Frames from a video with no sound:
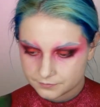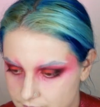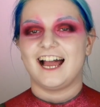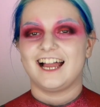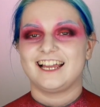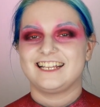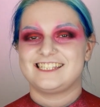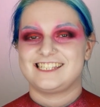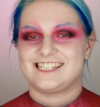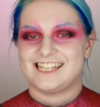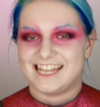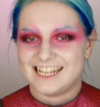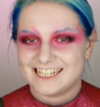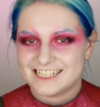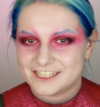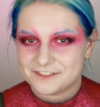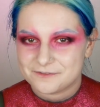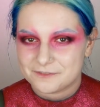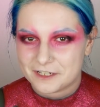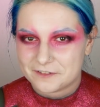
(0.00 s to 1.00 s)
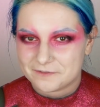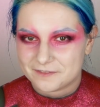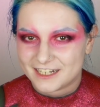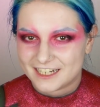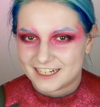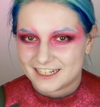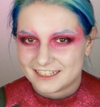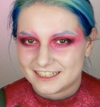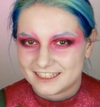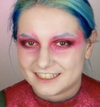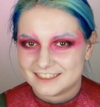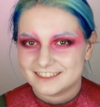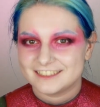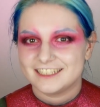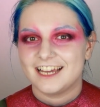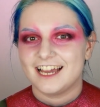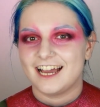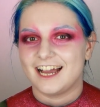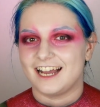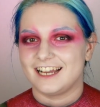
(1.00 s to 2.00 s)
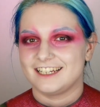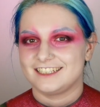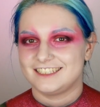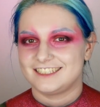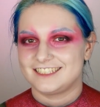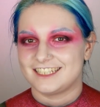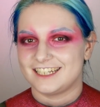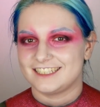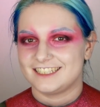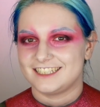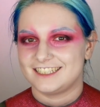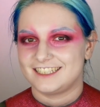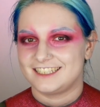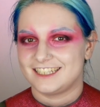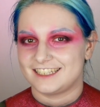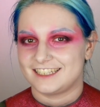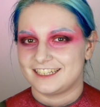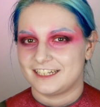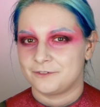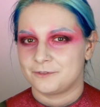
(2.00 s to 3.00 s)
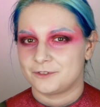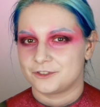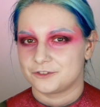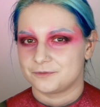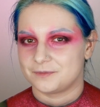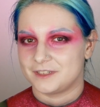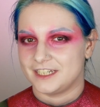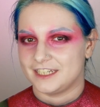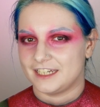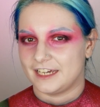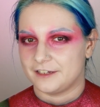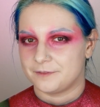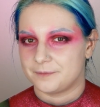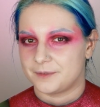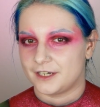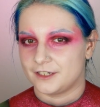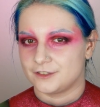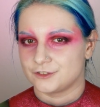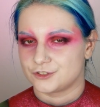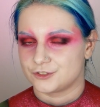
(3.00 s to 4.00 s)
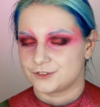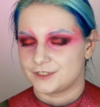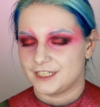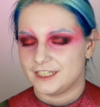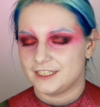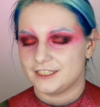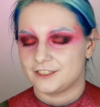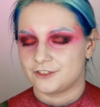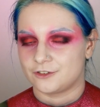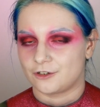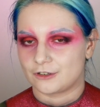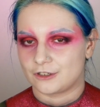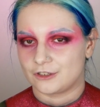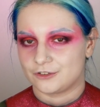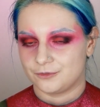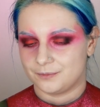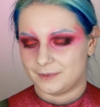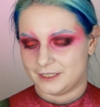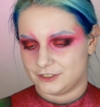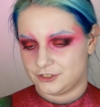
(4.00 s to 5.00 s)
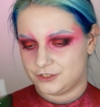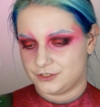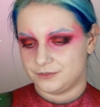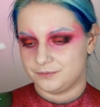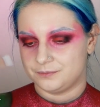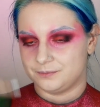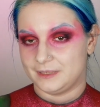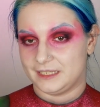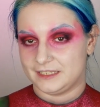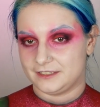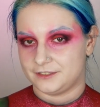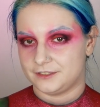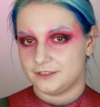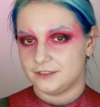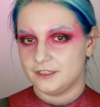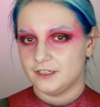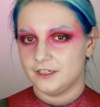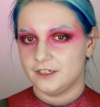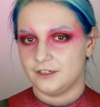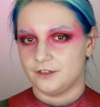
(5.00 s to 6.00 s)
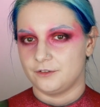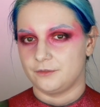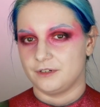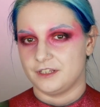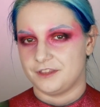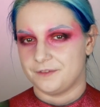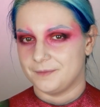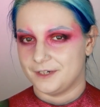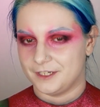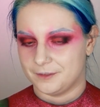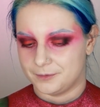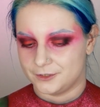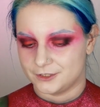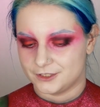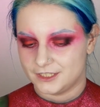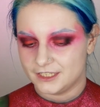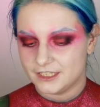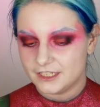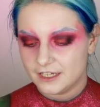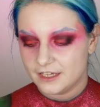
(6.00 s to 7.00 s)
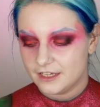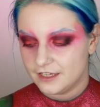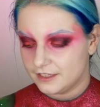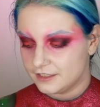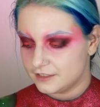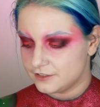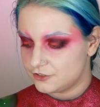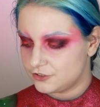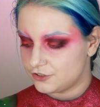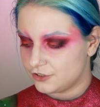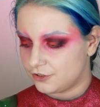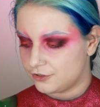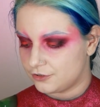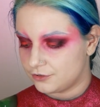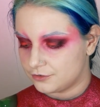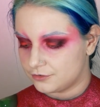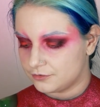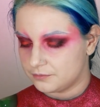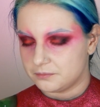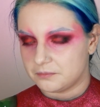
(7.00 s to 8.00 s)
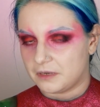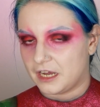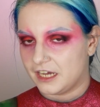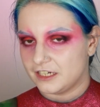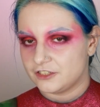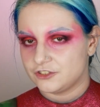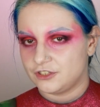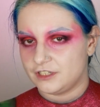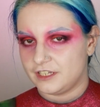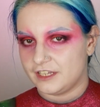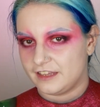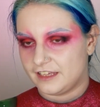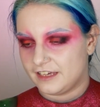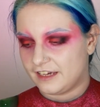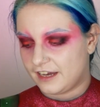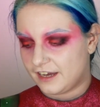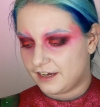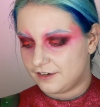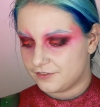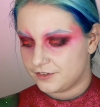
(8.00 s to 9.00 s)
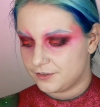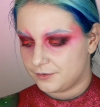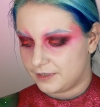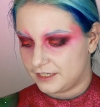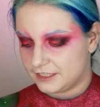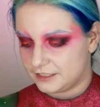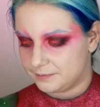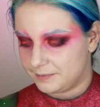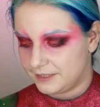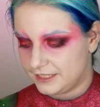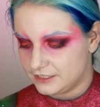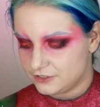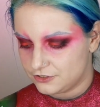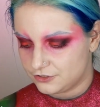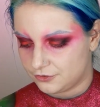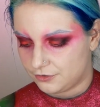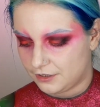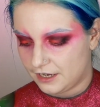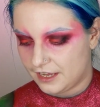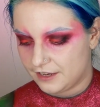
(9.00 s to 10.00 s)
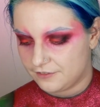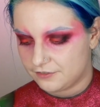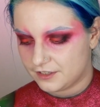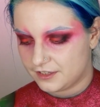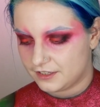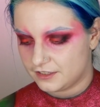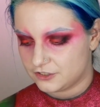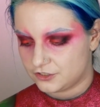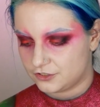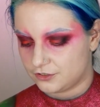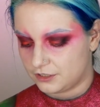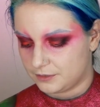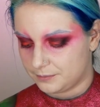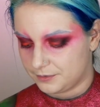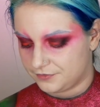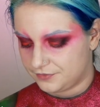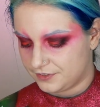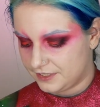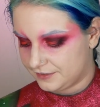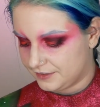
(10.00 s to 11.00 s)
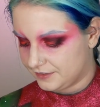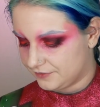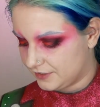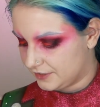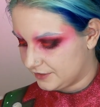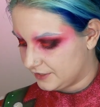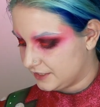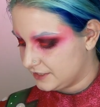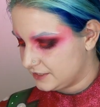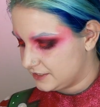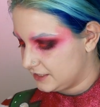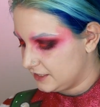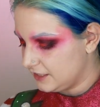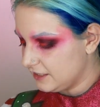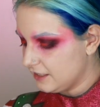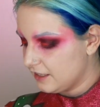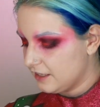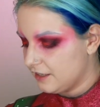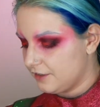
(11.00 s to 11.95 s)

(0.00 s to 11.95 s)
I changed my mind. I decided that I want my eyebrows green in order to match better with my body. So actually they have the white base, so everything's gonna be very easy.